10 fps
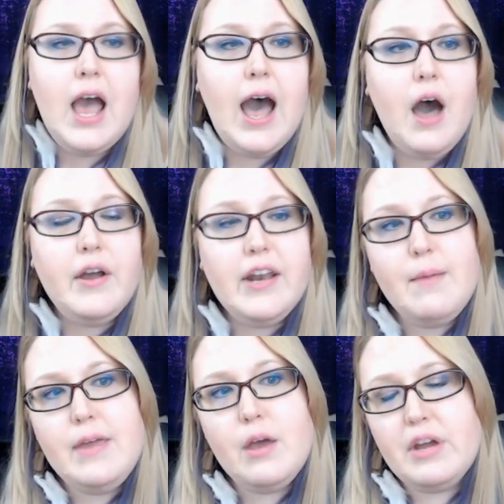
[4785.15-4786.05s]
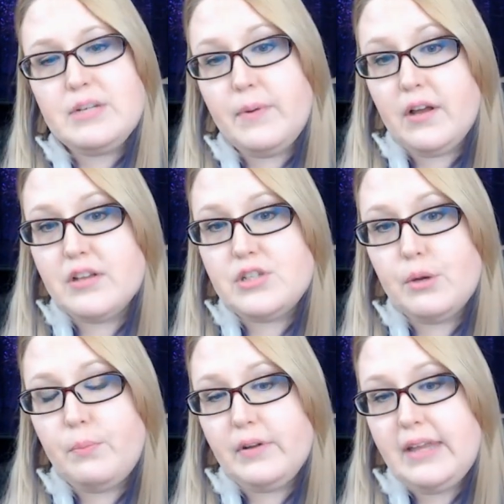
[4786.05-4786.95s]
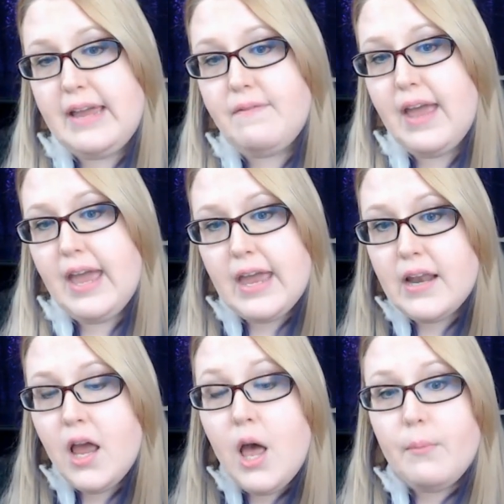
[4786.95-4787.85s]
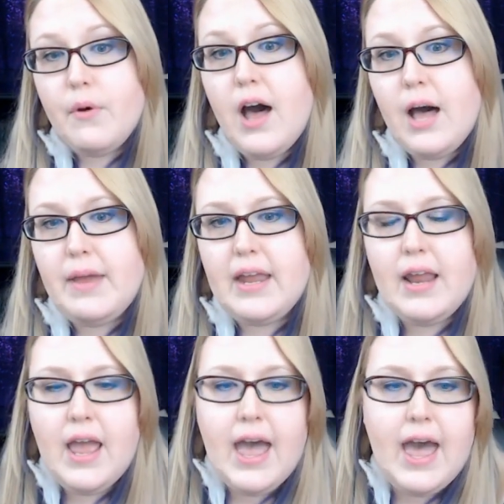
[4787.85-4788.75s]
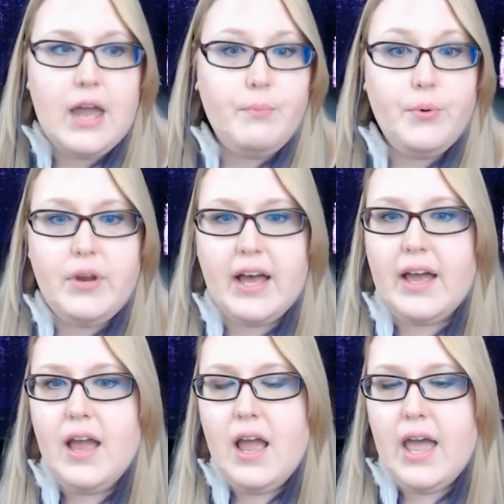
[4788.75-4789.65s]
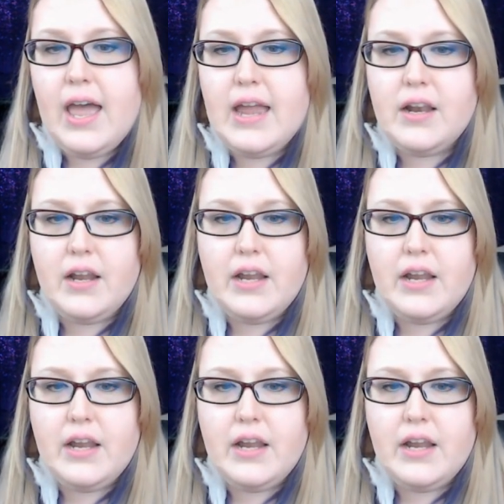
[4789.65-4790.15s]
How can I be a witch but also believe in Muhammad and Buddha and